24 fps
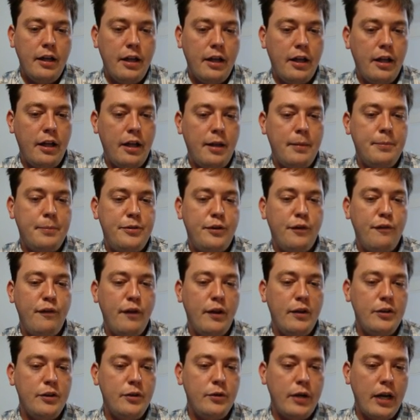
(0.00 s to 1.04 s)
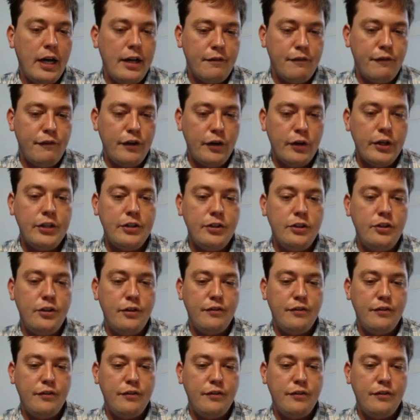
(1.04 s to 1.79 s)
You got very good